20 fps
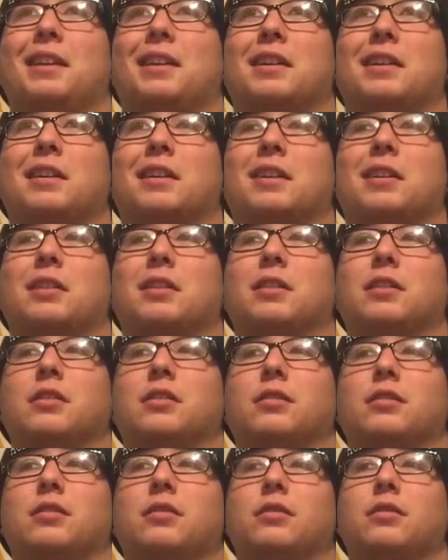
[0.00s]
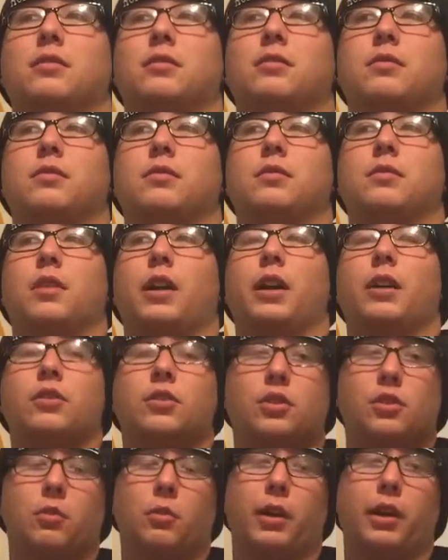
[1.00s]
I
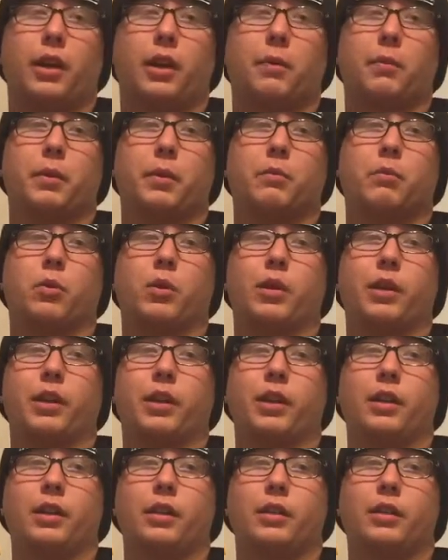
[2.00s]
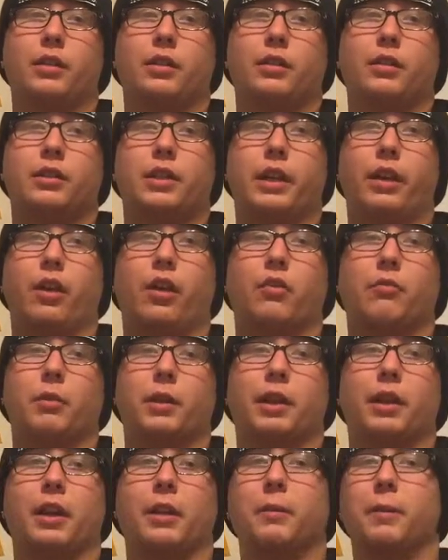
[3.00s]
used to wake up in the morning, take off
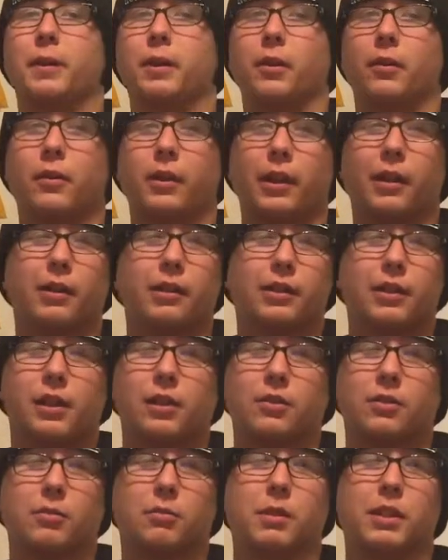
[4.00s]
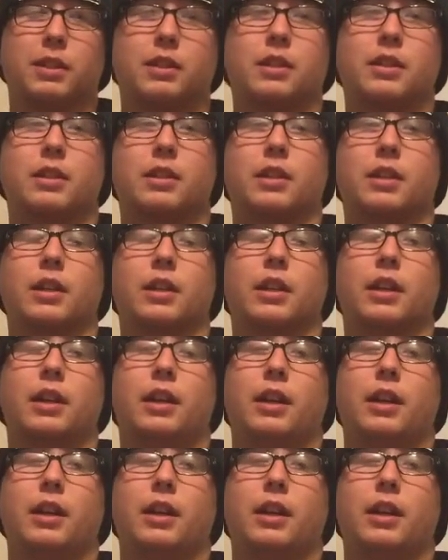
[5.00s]
my diaper, and go downstairs with my sister.